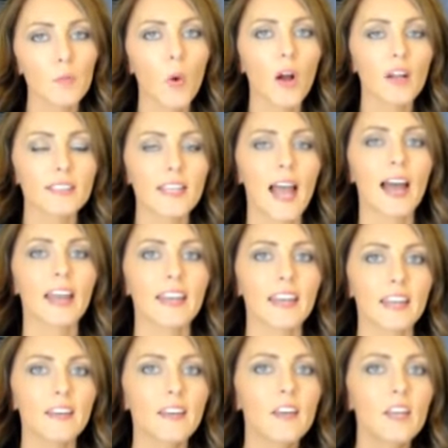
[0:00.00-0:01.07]
want to add
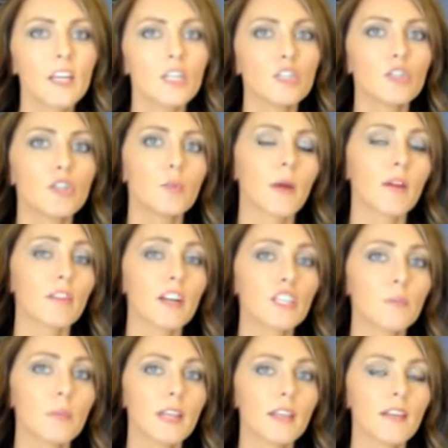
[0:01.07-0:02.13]
in to my
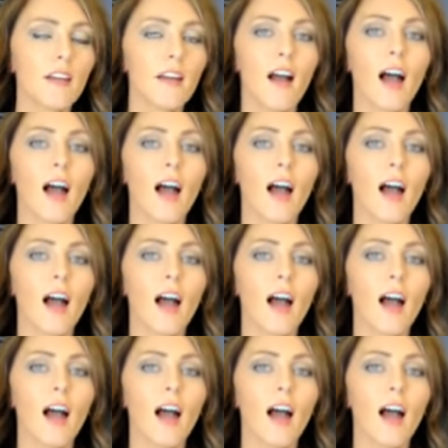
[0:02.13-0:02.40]
regimen.